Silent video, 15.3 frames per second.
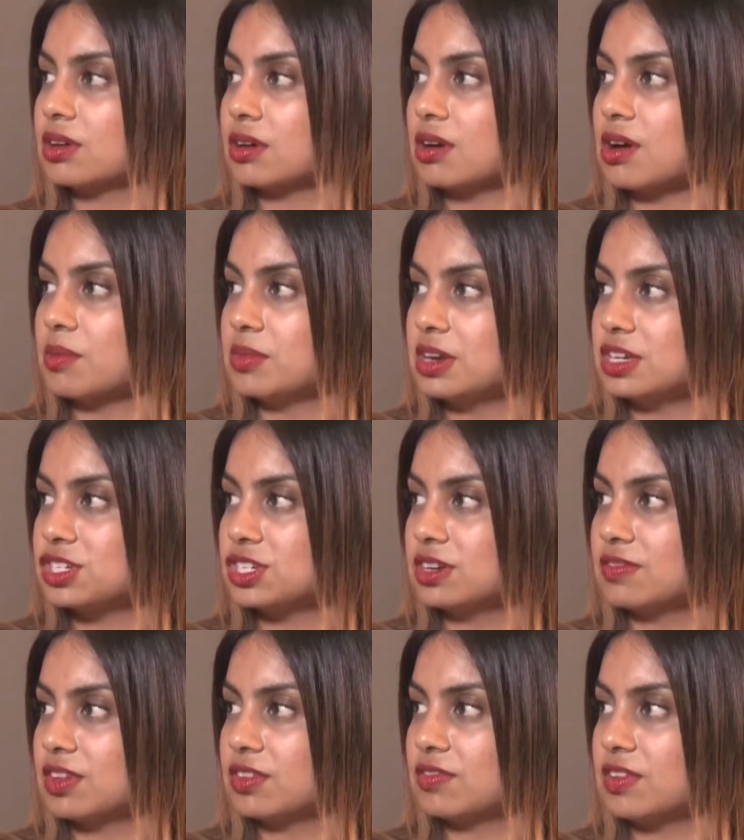combination
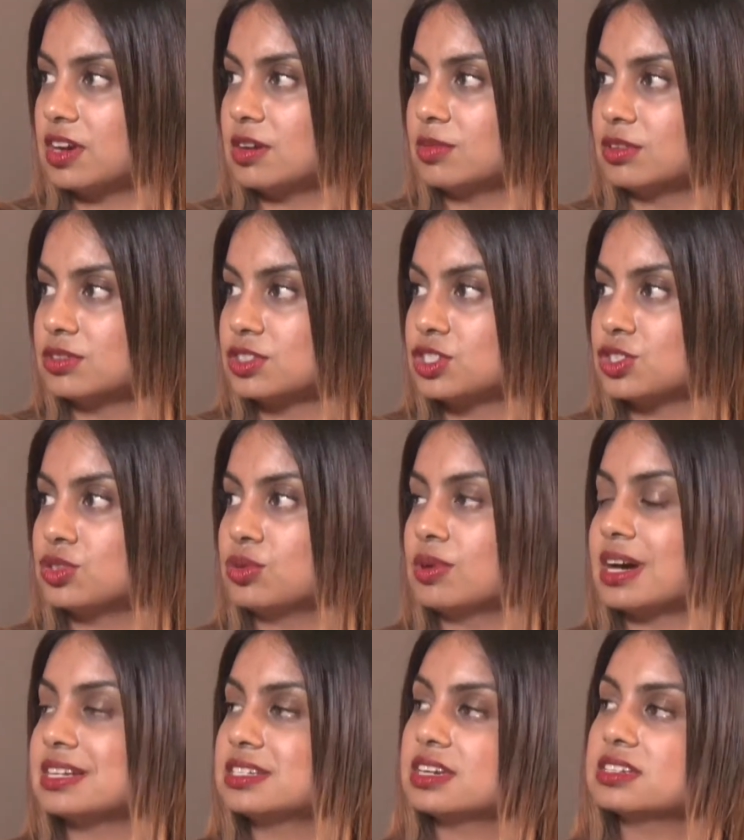of other variables to
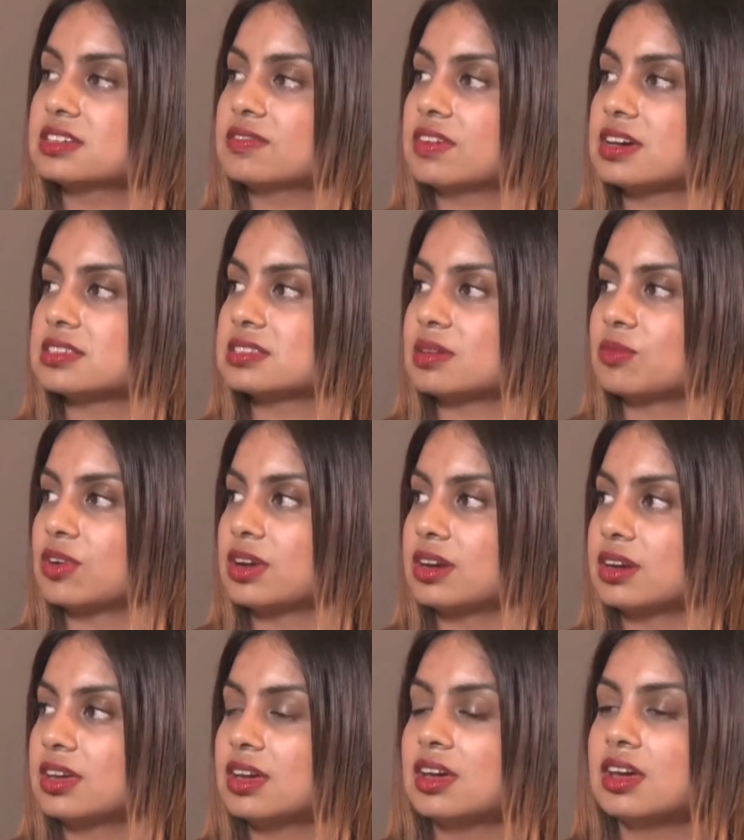identify
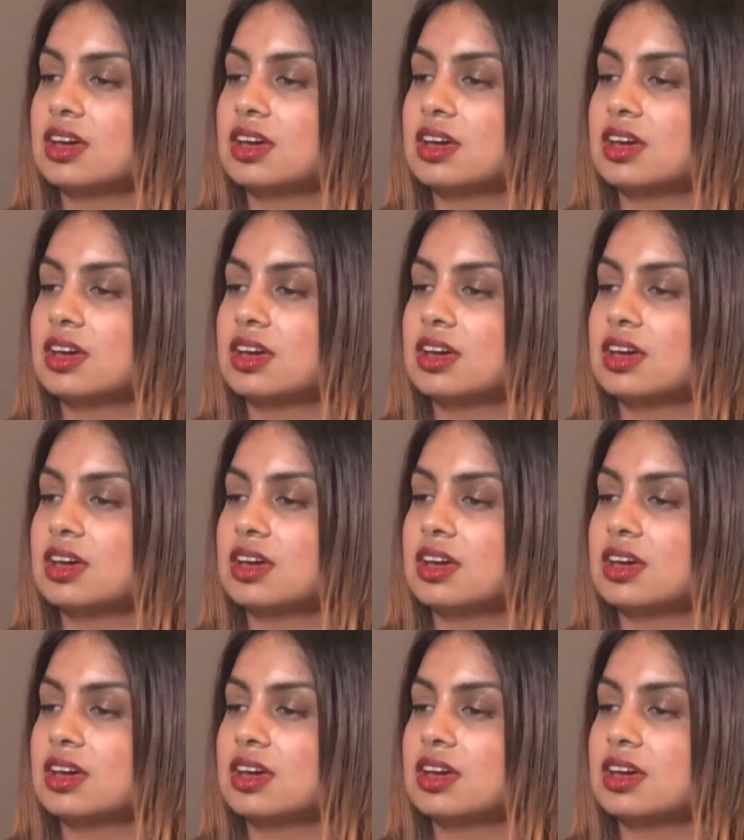someone,